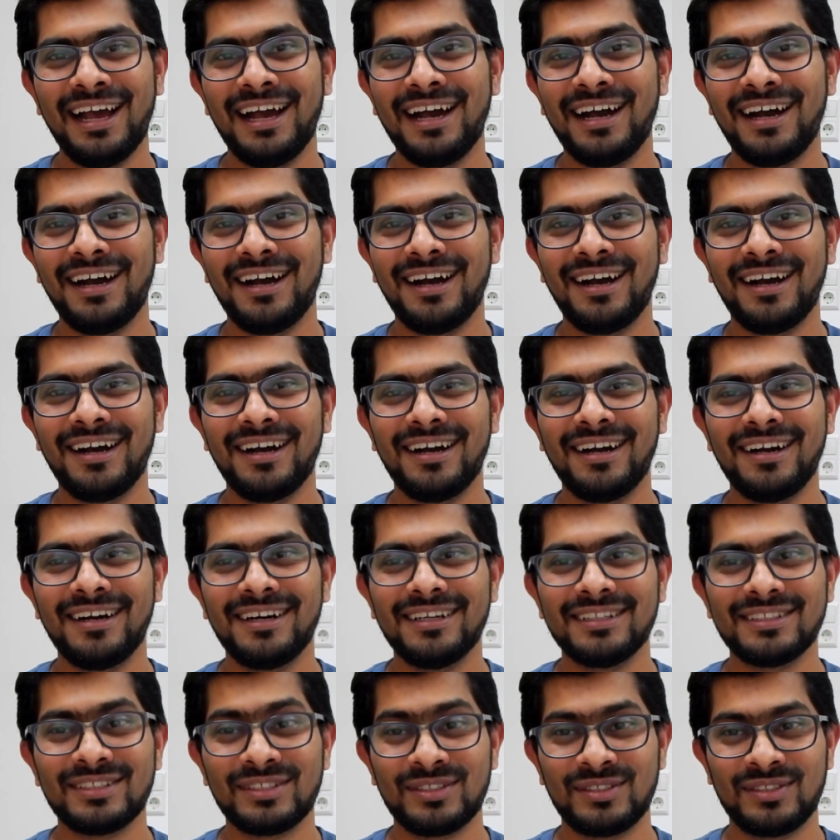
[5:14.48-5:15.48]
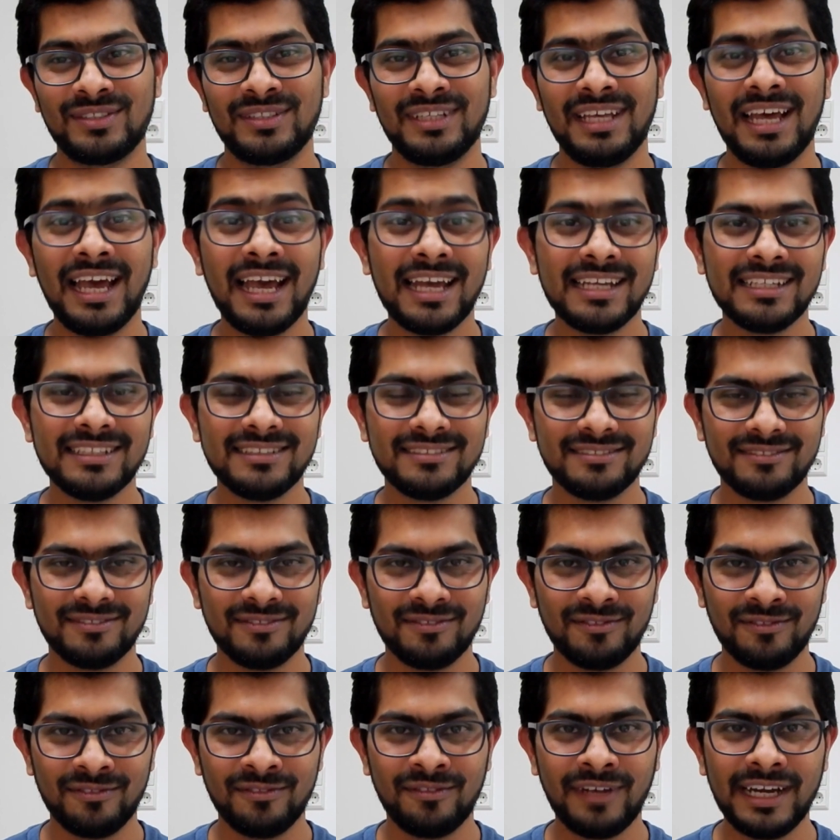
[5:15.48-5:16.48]

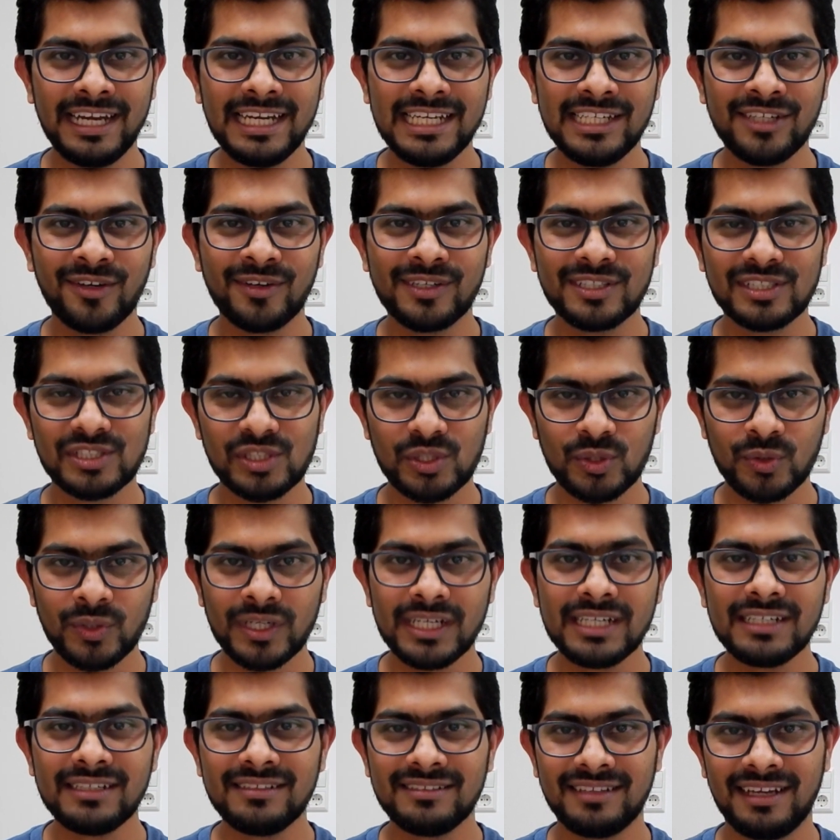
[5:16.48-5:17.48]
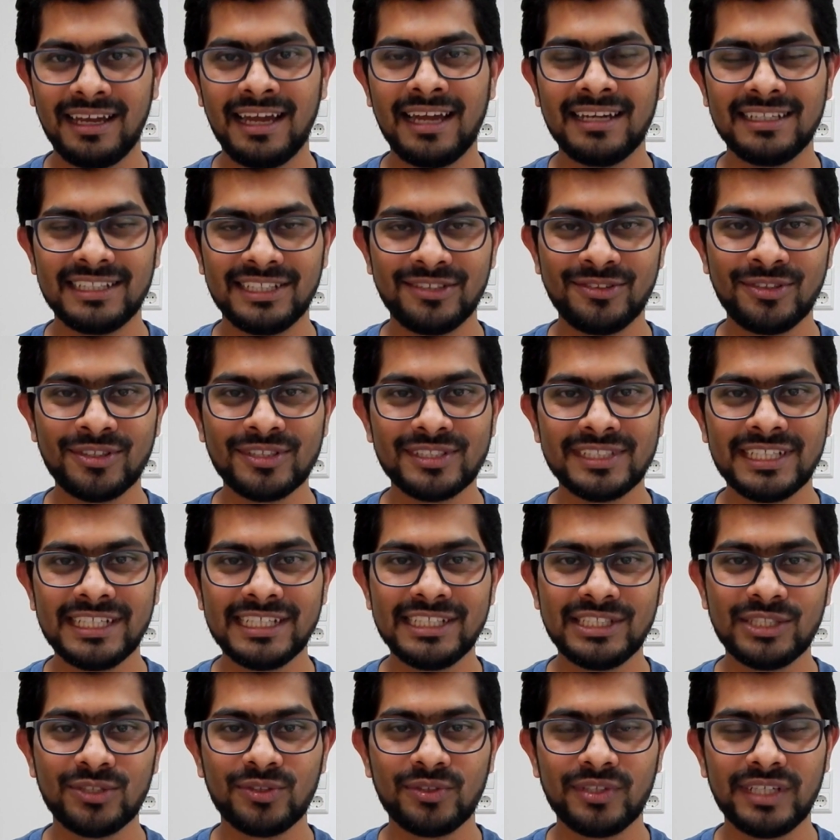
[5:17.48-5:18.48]
And while you're a student at the
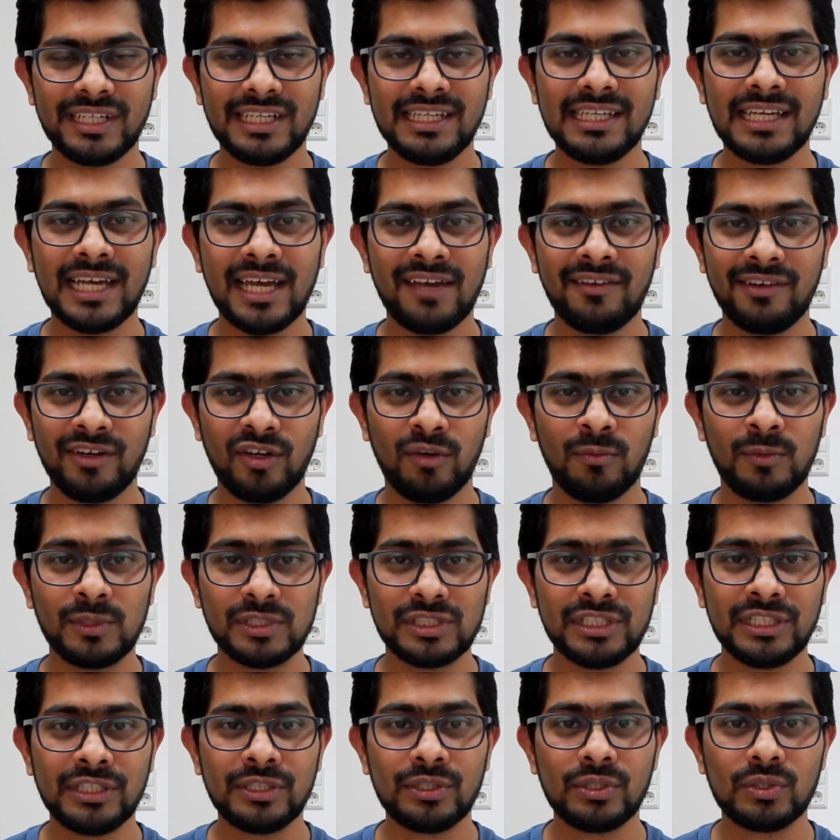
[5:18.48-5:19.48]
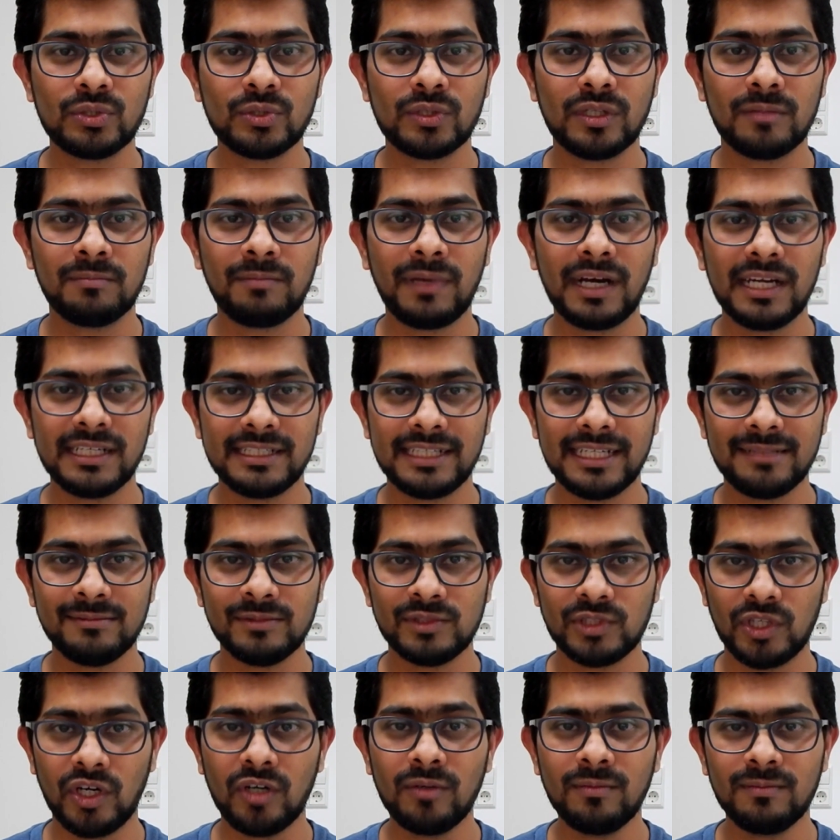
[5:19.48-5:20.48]
university, you really have an opportunity to do a
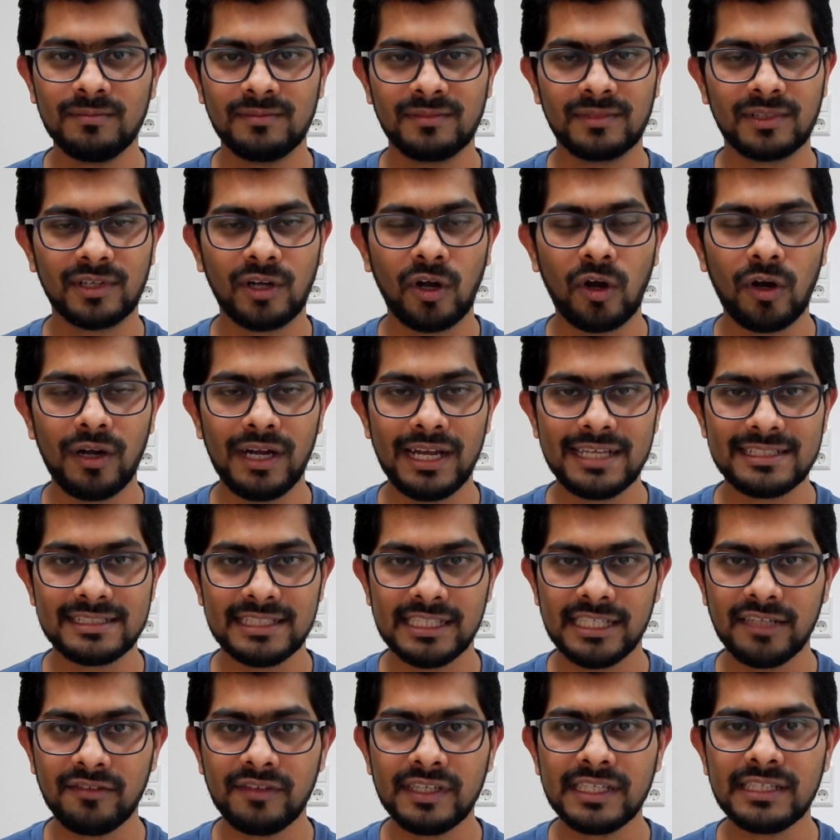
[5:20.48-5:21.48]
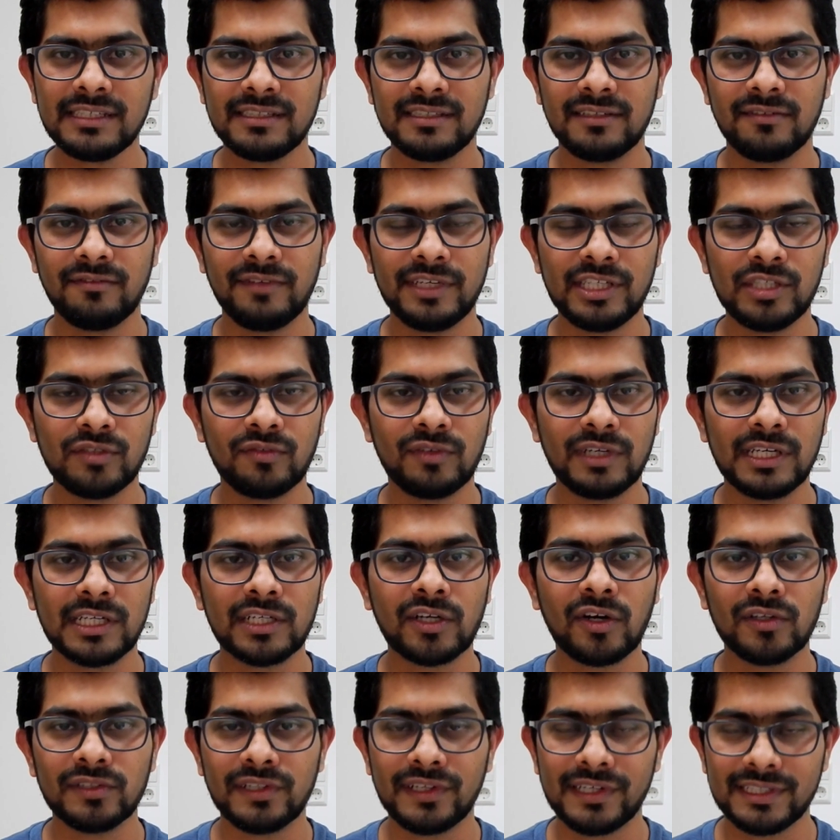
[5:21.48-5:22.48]
part-time job called as Hiwi, where you
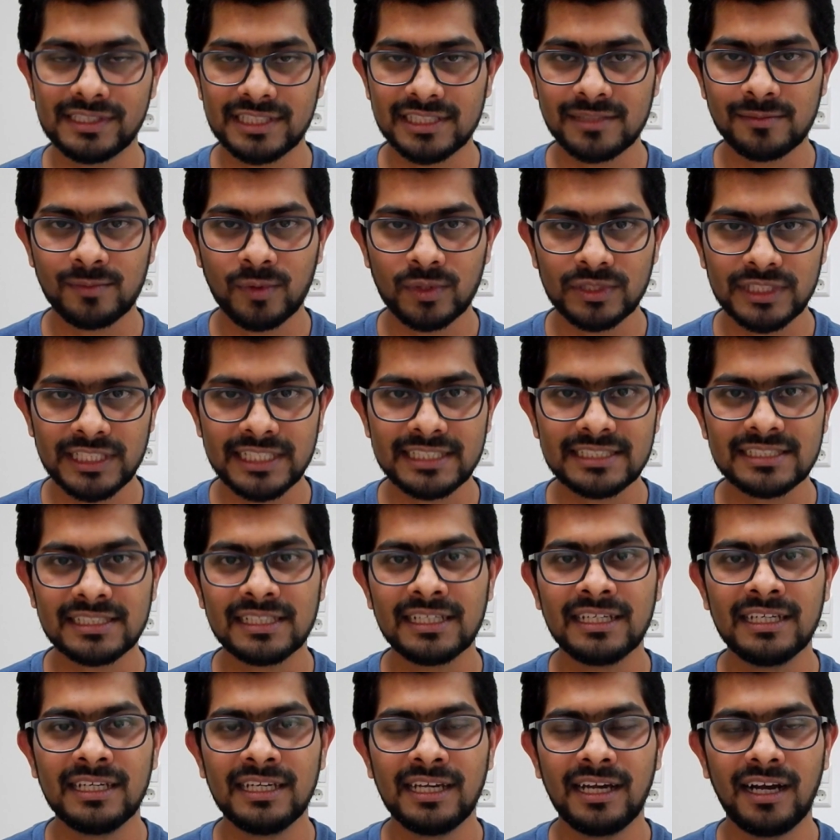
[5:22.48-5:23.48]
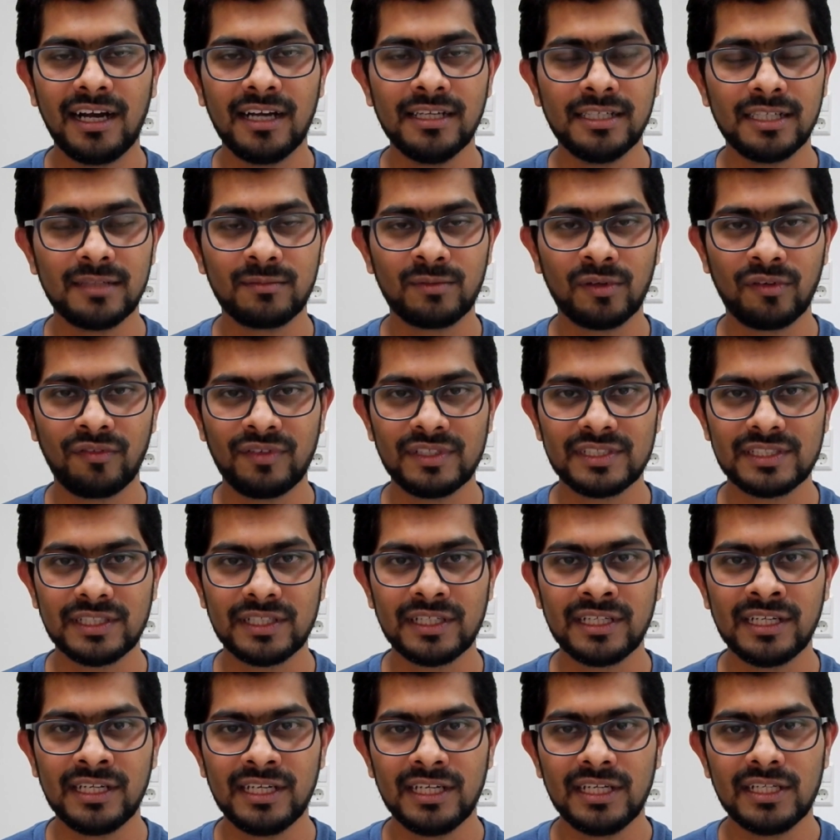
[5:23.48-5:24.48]
work on the research projects under
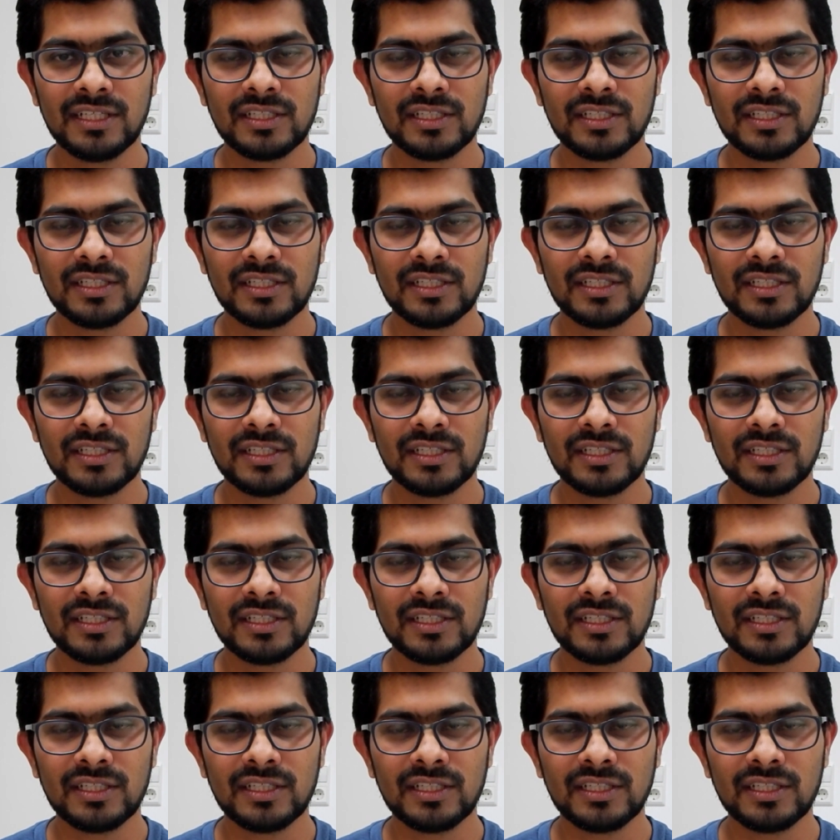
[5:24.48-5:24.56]
professor.